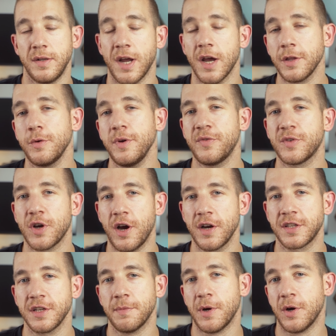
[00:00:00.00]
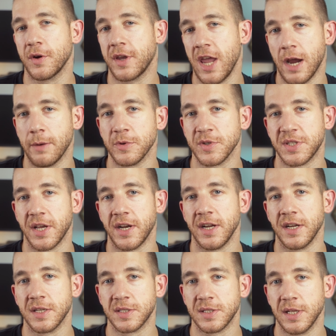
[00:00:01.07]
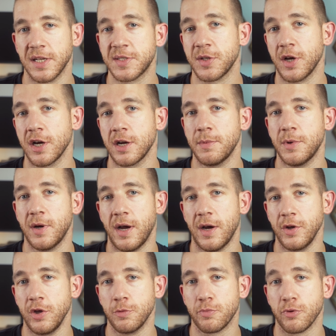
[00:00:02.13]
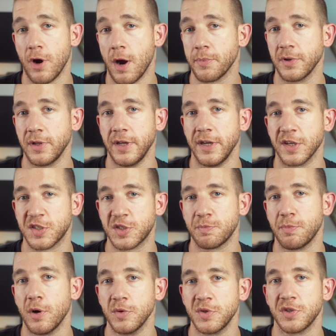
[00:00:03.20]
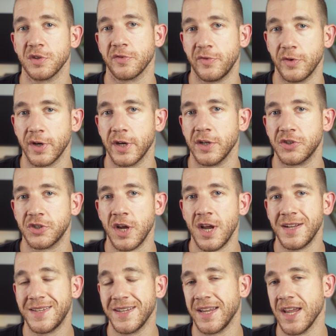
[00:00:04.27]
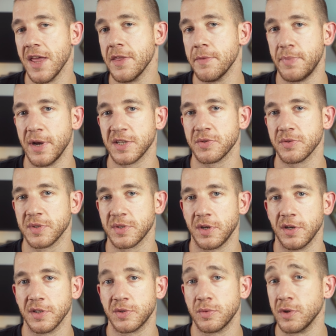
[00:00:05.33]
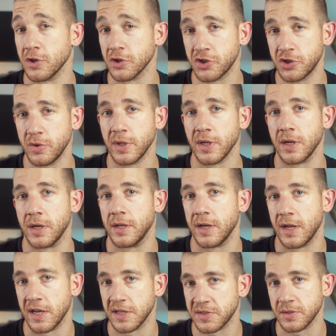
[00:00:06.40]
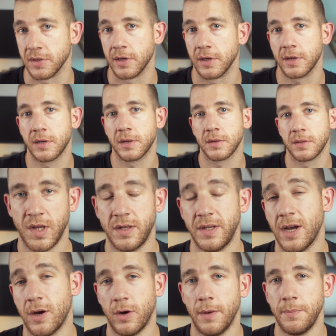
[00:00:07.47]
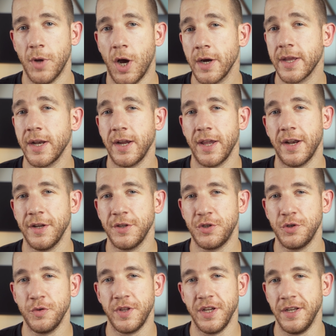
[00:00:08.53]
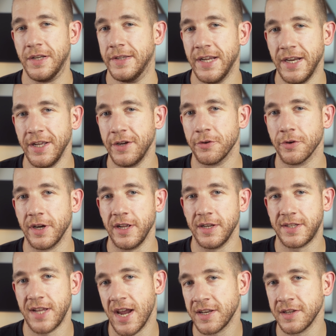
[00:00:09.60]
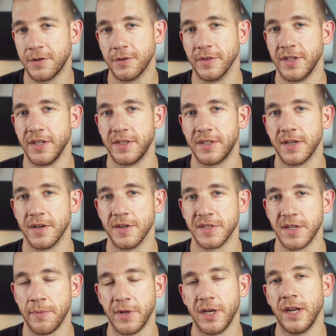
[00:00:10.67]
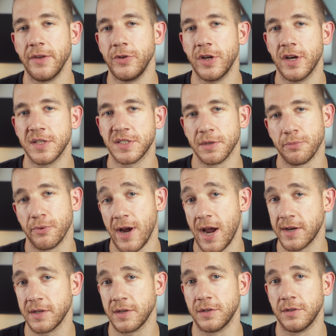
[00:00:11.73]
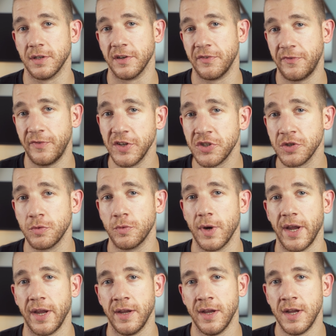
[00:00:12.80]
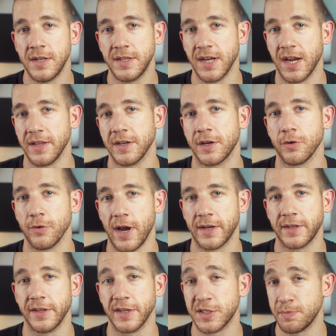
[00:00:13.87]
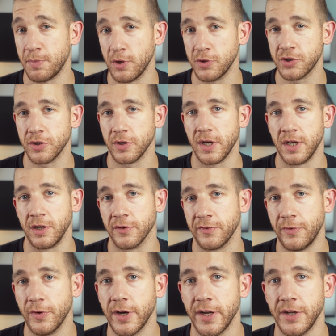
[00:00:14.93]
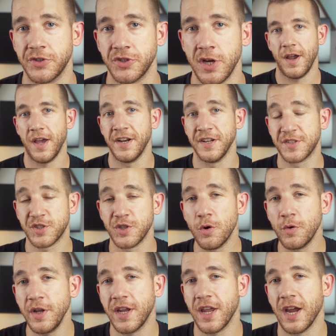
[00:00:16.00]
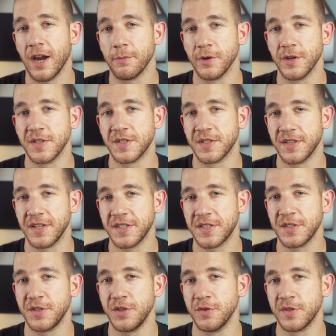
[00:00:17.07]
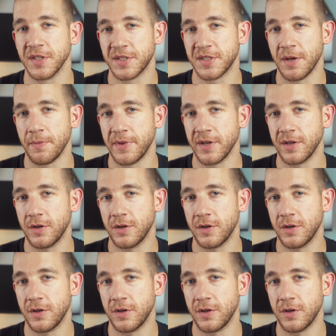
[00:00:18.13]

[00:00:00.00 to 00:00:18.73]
Now that we've talked about camera settings, let's talk about how you properly expose your footage to get the best results when you're shooting in SLOG. Now, I'm not gonna get into the nitty-gritty technical details. I'm gonna give you guys a practical, efficient way to get the correct exposure in your footage. And in Sony cameras, this is using something